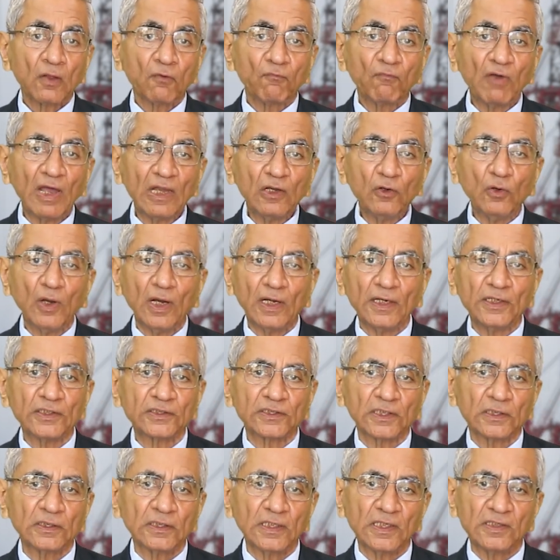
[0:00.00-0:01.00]
Value
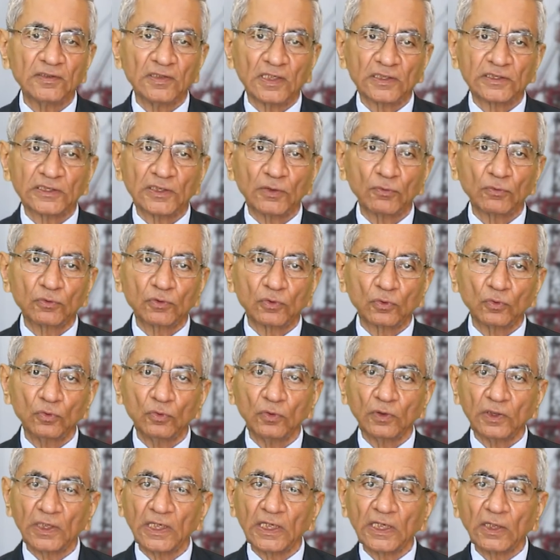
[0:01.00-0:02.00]
addition is achieved
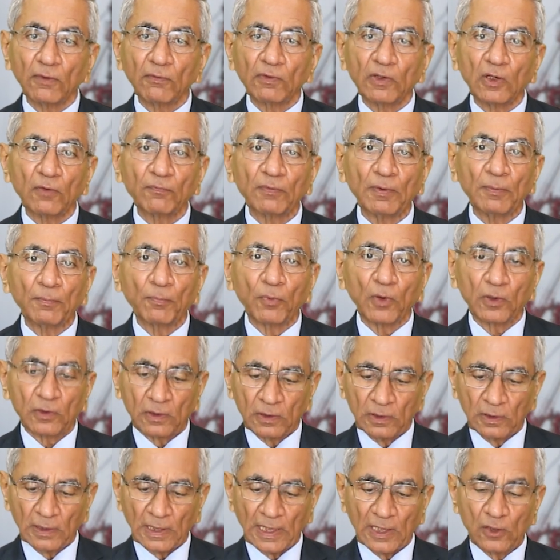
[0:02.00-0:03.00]
through recovery of
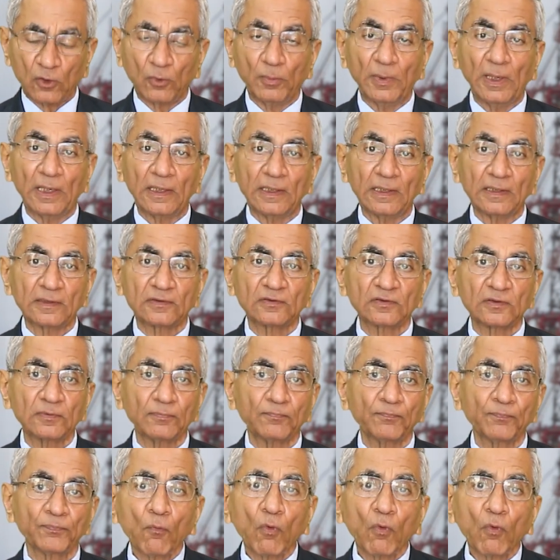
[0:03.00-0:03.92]
important aromatics.